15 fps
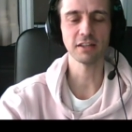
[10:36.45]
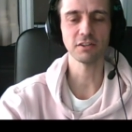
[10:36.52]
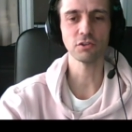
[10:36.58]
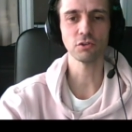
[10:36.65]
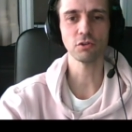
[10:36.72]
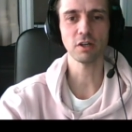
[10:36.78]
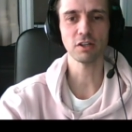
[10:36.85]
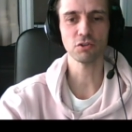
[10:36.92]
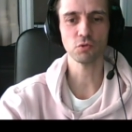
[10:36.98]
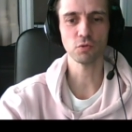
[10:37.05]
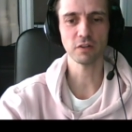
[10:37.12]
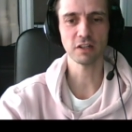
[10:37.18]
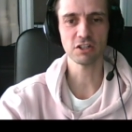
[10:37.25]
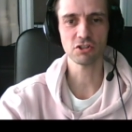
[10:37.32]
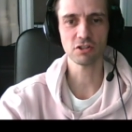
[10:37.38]
You had two
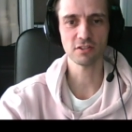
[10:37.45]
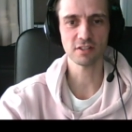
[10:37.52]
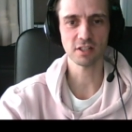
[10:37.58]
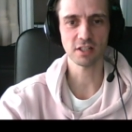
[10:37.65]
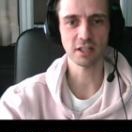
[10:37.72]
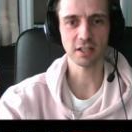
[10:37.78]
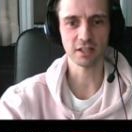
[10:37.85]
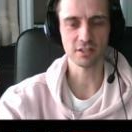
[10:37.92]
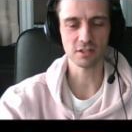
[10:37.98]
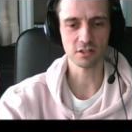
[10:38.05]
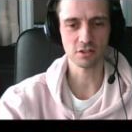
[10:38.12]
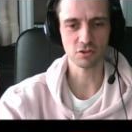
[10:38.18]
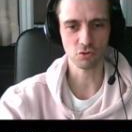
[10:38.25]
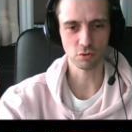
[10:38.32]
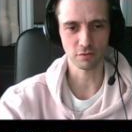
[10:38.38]
questions and I
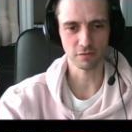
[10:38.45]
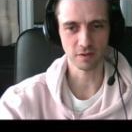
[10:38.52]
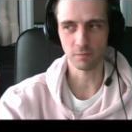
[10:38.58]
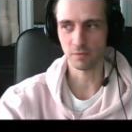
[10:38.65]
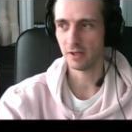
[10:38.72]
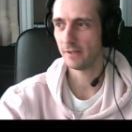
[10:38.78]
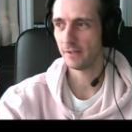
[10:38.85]
answered two of them, right?